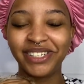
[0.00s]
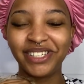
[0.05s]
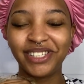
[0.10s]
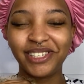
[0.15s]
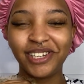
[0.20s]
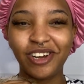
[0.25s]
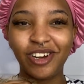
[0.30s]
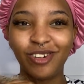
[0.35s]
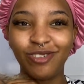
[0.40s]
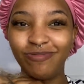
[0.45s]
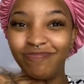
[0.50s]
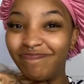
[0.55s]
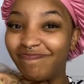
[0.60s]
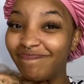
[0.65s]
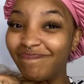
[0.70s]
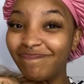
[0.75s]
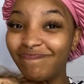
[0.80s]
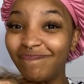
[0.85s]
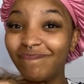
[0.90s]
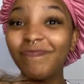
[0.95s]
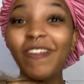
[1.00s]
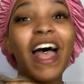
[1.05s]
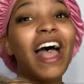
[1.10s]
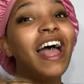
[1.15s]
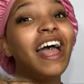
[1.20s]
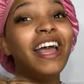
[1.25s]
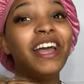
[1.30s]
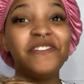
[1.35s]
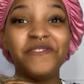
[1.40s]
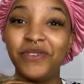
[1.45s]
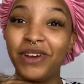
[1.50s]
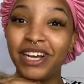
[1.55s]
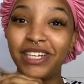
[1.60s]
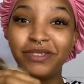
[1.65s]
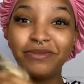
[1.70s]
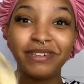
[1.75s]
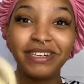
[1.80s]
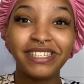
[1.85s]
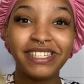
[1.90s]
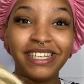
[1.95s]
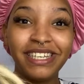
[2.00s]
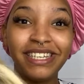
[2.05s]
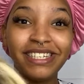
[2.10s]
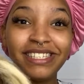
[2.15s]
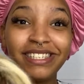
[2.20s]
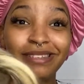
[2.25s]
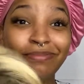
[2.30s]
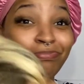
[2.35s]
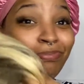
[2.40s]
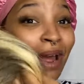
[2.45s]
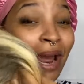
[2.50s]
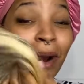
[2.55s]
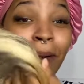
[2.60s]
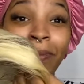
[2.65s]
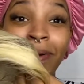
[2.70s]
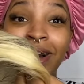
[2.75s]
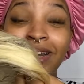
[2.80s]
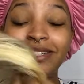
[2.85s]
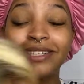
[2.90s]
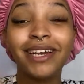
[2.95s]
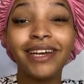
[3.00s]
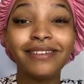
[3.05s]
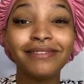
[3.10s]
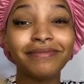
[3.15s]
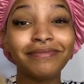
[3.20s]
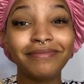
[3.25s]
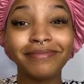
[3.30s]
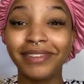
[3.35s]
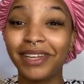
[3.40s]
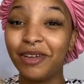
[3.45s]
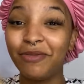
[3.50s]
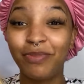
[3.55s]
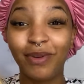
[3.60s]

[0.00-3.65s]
So if you guys wanna see this hair project, keep